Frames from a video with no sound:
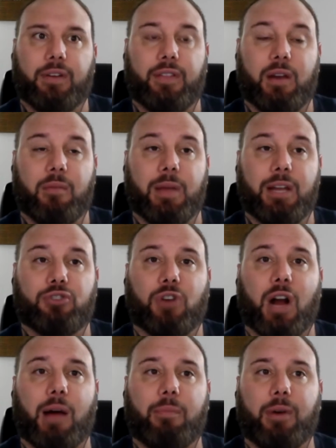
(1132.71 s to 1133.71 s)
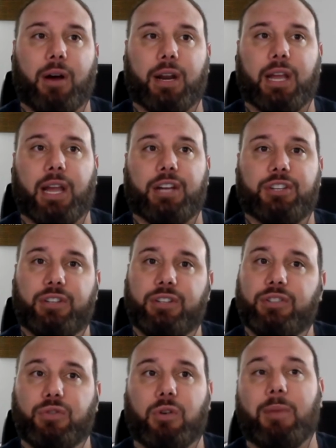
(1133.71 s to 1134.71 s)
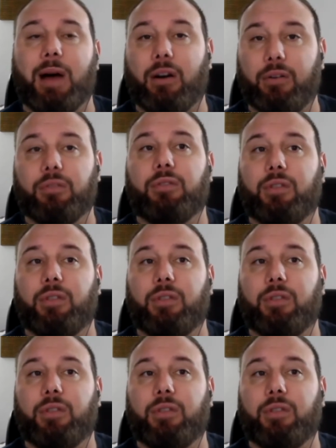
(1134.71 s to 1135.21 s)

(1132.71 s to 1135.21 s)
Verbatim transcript: and then it may drop on occasion to about